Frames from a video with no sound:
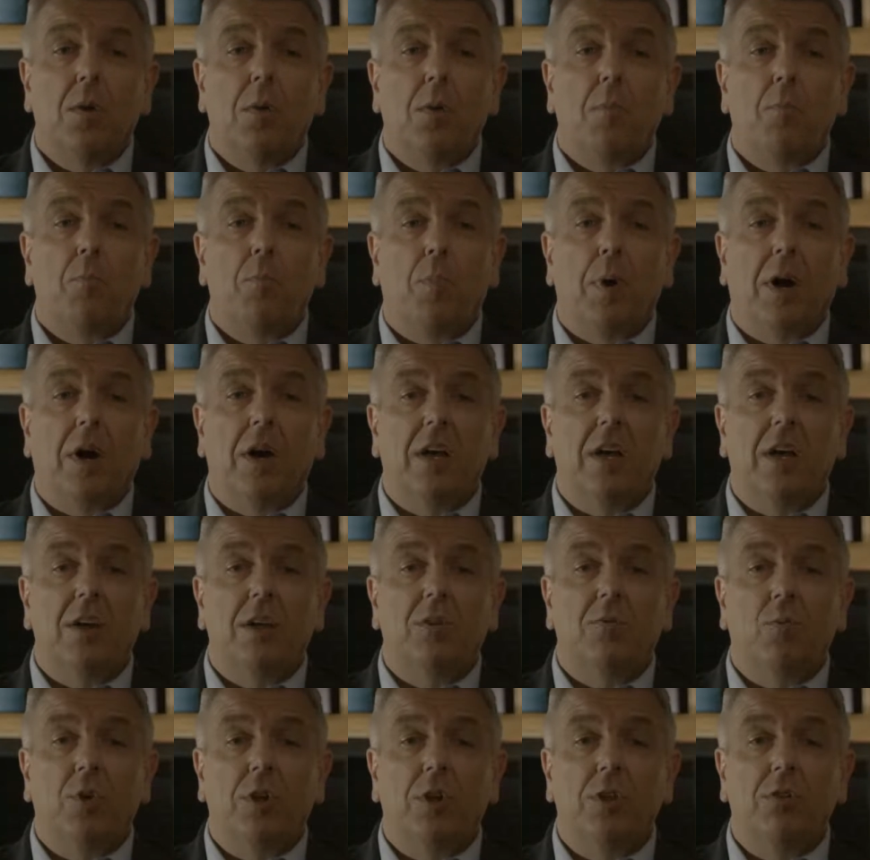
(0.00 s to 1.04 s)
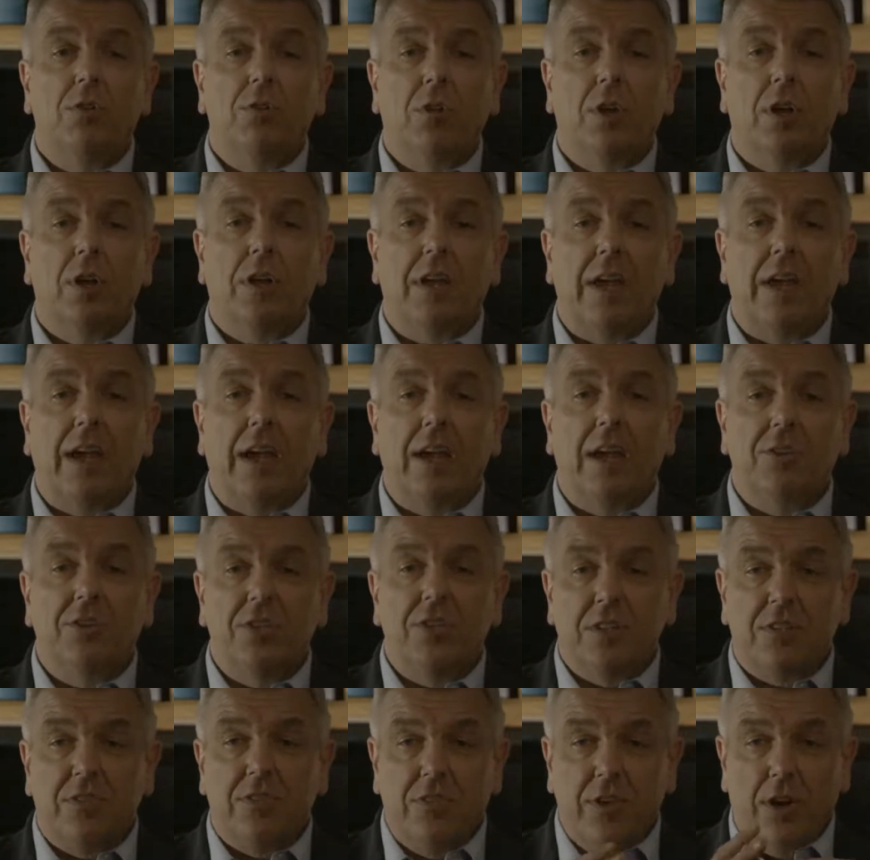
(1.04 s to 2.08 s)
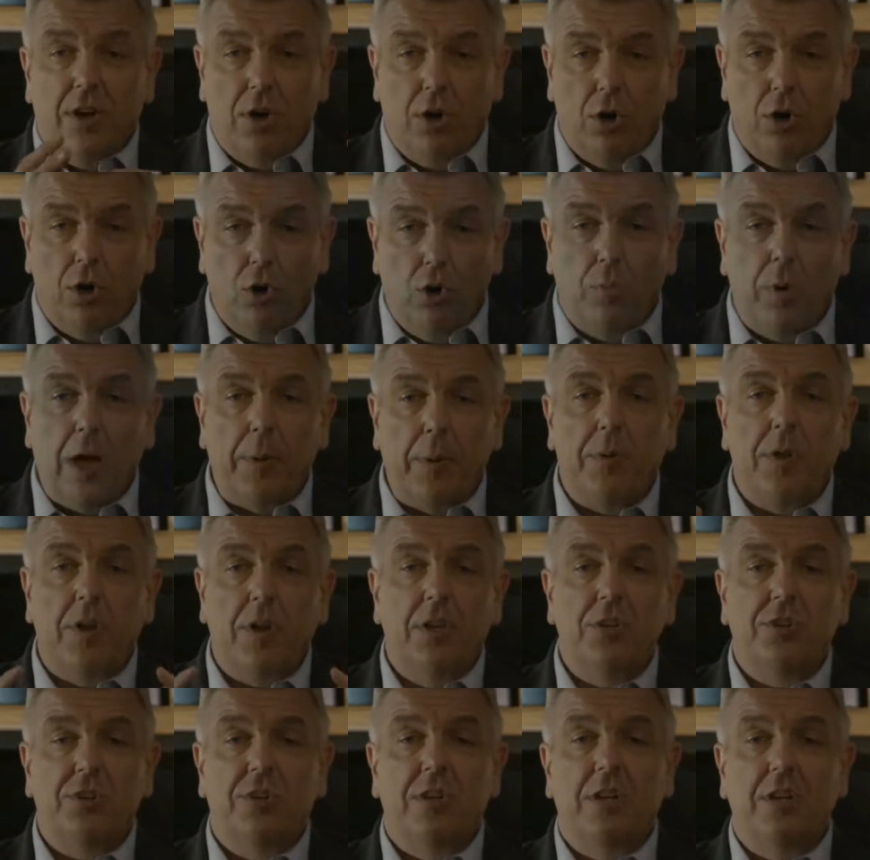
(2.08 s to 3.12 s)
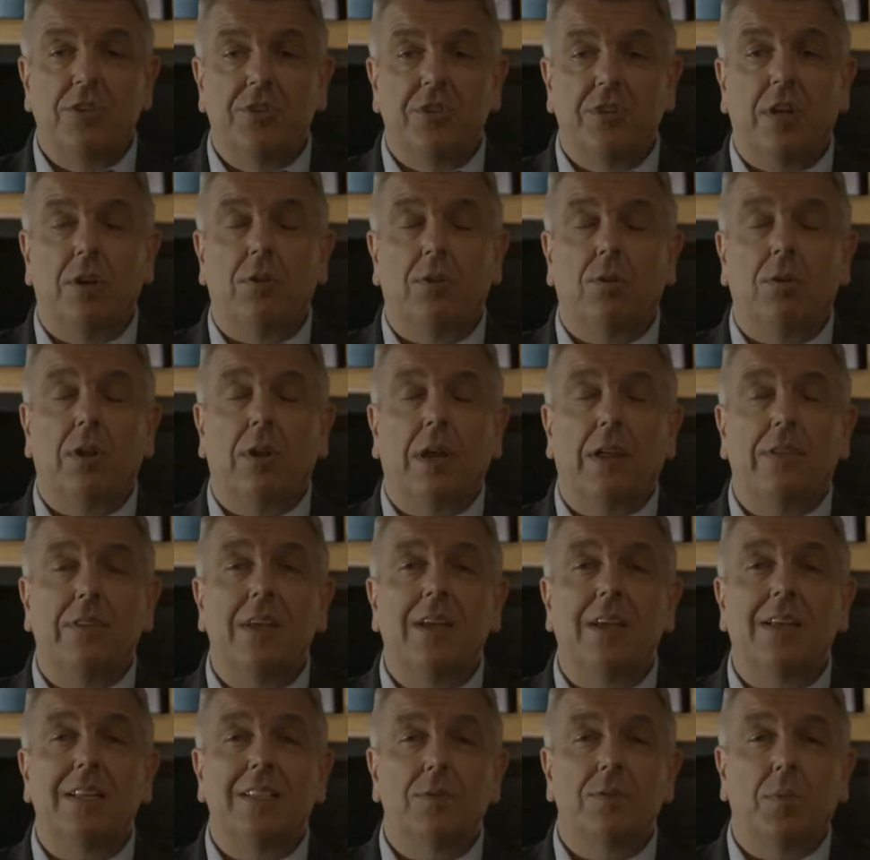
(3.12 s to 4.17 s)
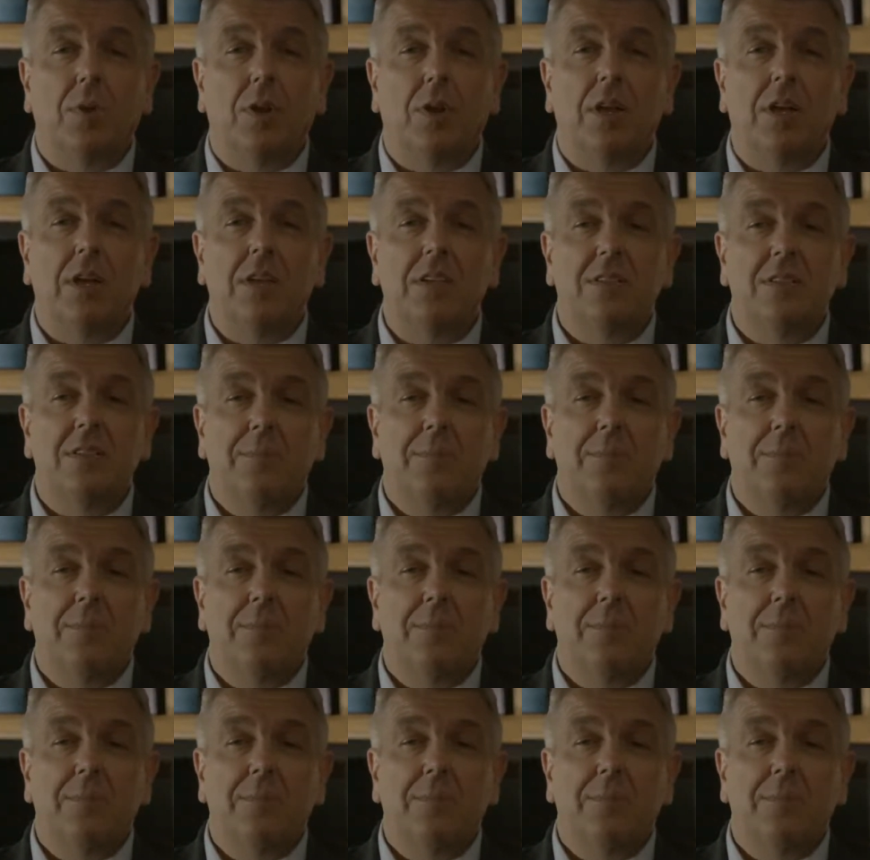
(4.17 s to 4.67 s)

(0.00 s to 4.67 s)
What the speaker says: But when you look at just the whole population in general, I think it's a place